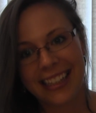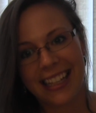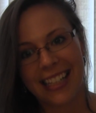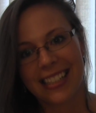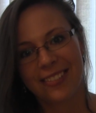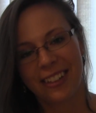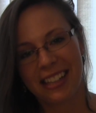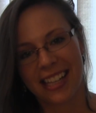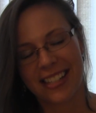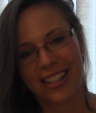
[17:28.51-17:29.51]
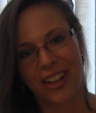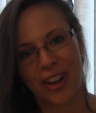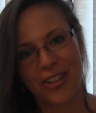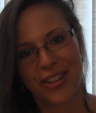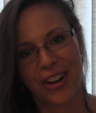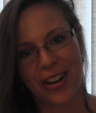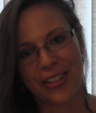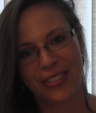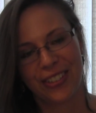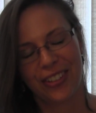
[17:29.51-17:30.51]
They smell like cilantro.
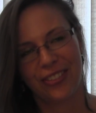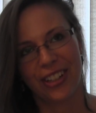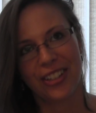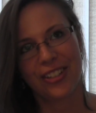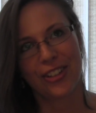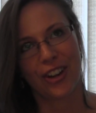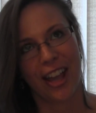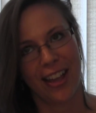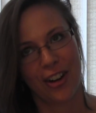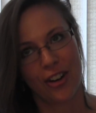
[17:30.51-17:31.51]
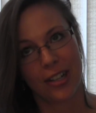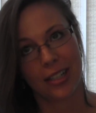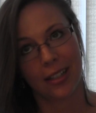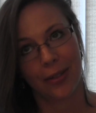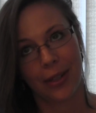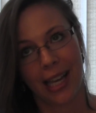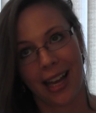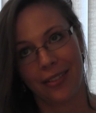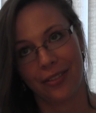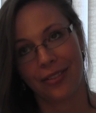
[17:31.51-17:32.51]
They're very strange. We
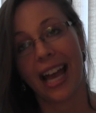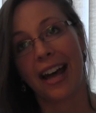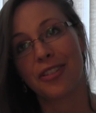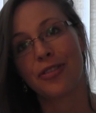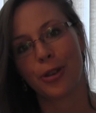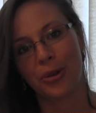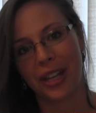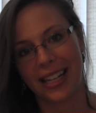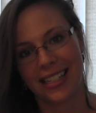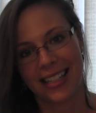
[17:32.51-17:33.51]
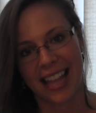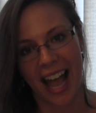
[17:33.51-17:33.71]
have had a few get into the